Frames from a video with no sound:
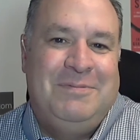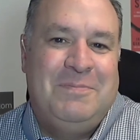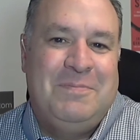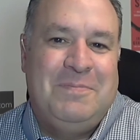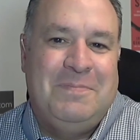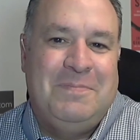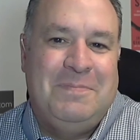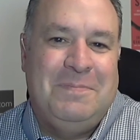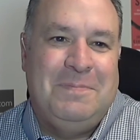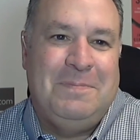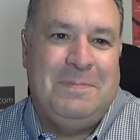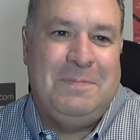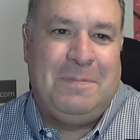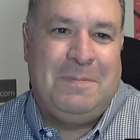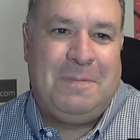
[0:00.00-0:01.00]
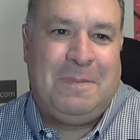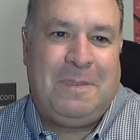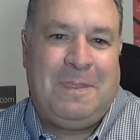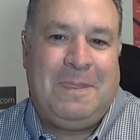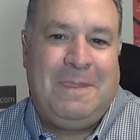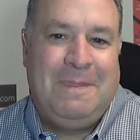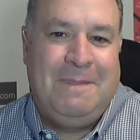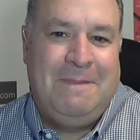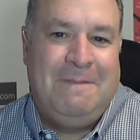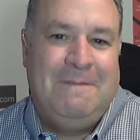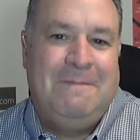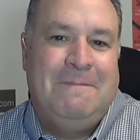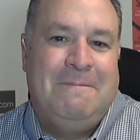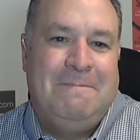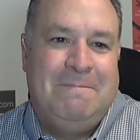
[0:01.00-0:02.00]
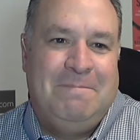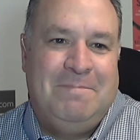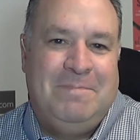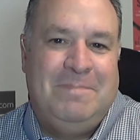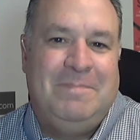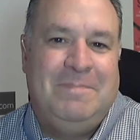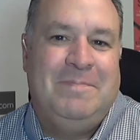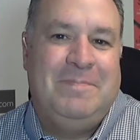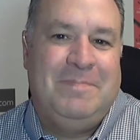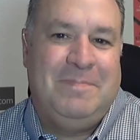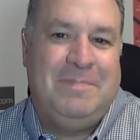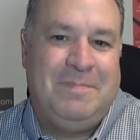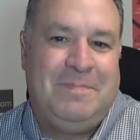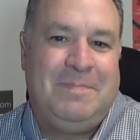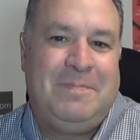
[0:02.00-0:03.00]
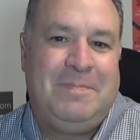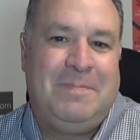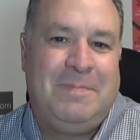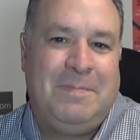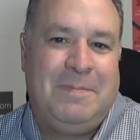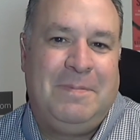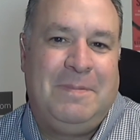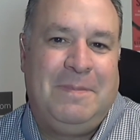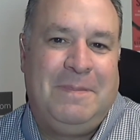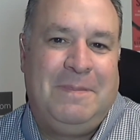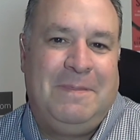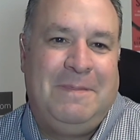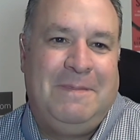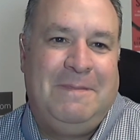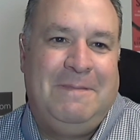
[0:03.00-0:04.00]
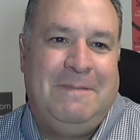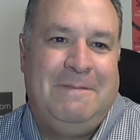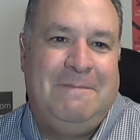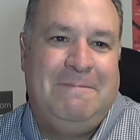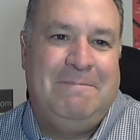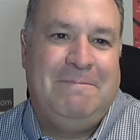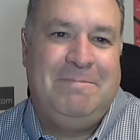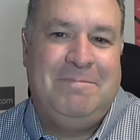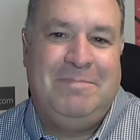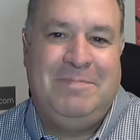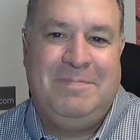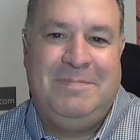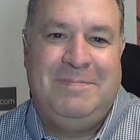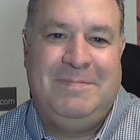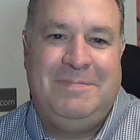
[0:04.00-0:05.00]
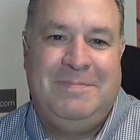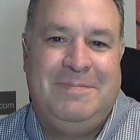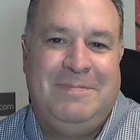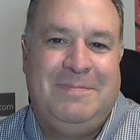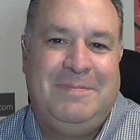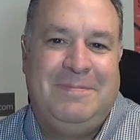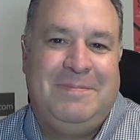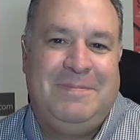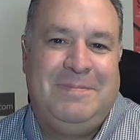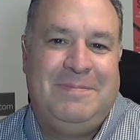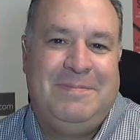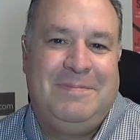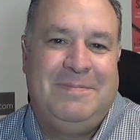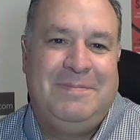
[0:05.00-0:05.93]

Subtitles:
(not speaking)